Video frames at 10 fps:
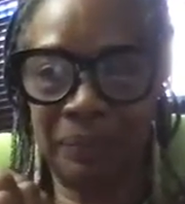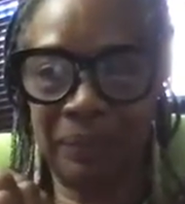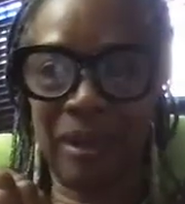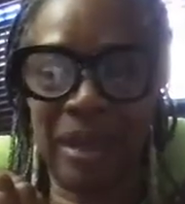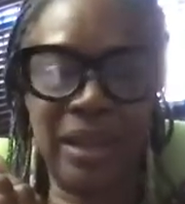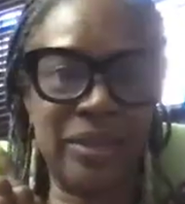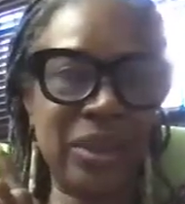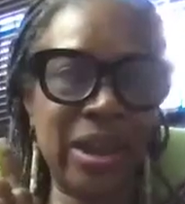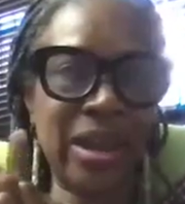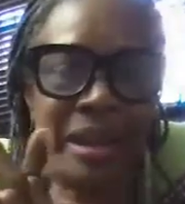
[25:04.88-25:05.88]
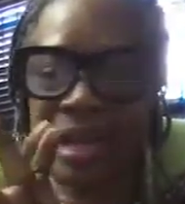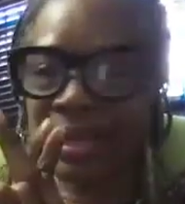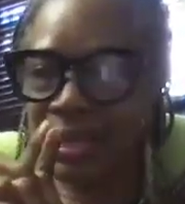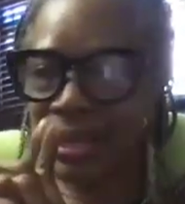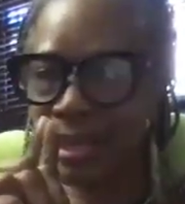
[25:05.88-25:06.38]
Right, Jan? As
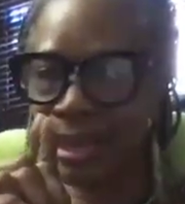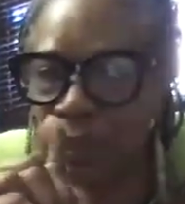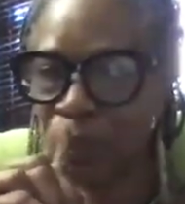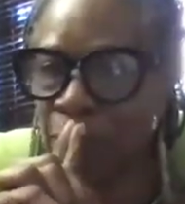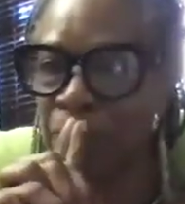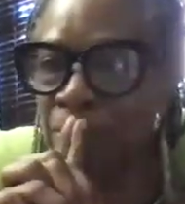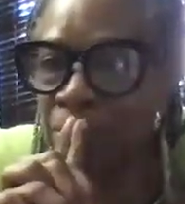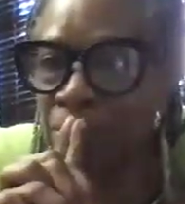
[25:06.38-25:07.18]
a discussion,